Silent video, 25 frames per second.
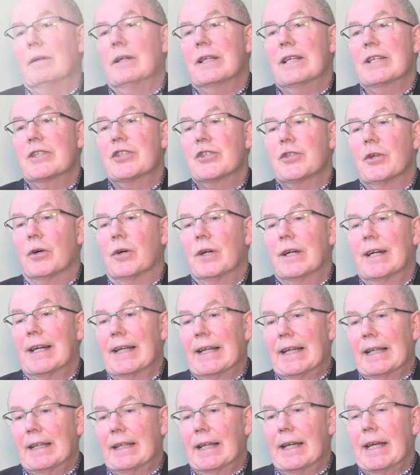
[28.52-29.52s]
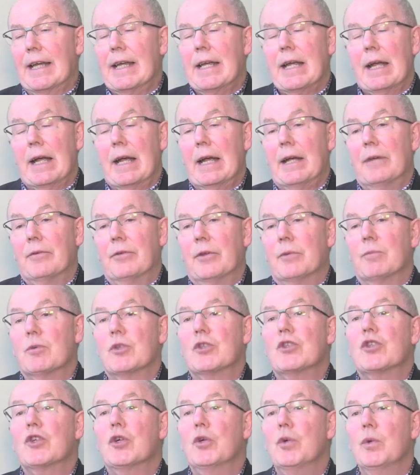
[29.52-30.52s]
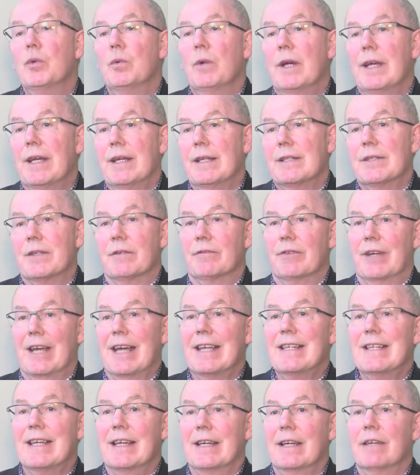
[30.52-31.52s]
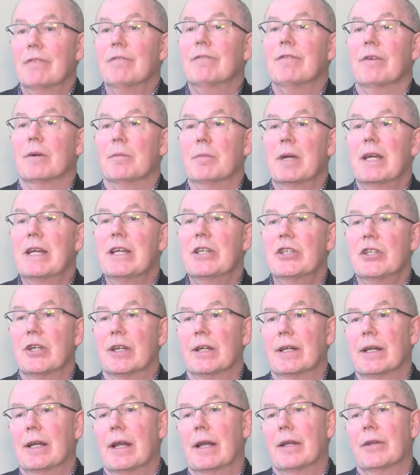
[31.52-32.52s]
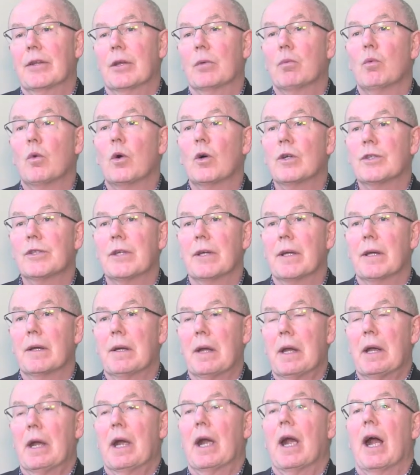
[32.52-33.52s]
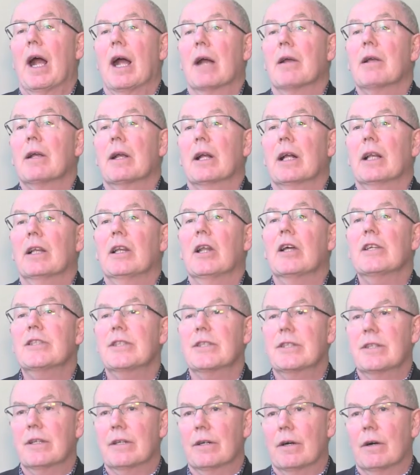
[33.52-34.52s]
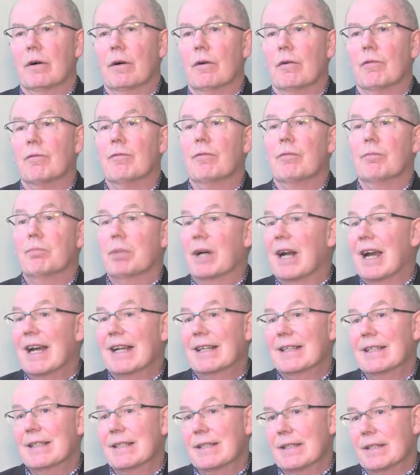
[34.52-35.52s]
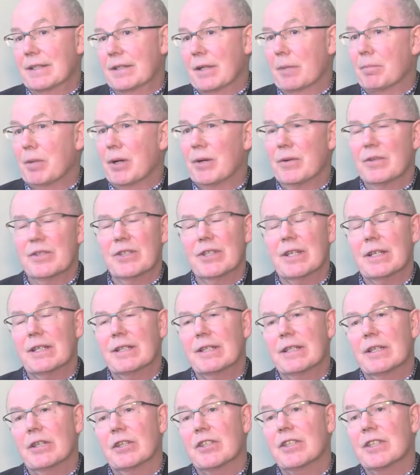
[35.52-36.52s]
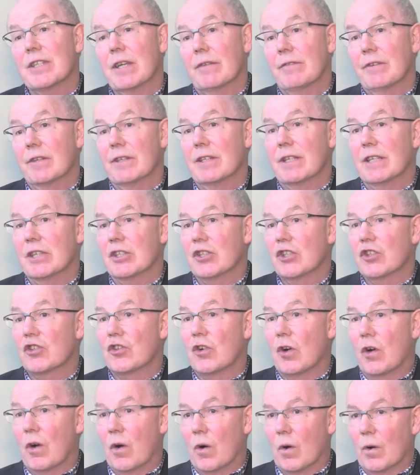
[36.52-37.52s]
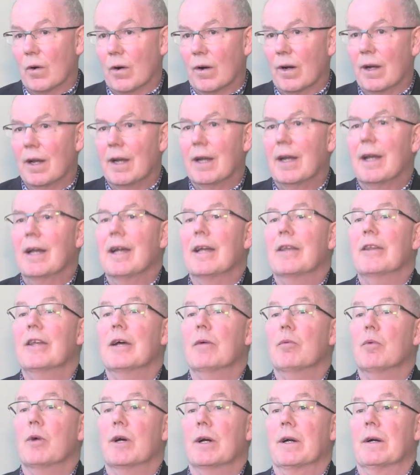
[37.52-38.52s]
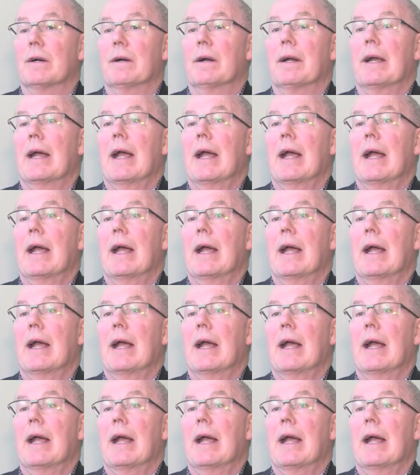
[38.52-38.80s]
Historically, there was two ways of getting information. There was a cluster of practices, about 60 or 70 strong, that were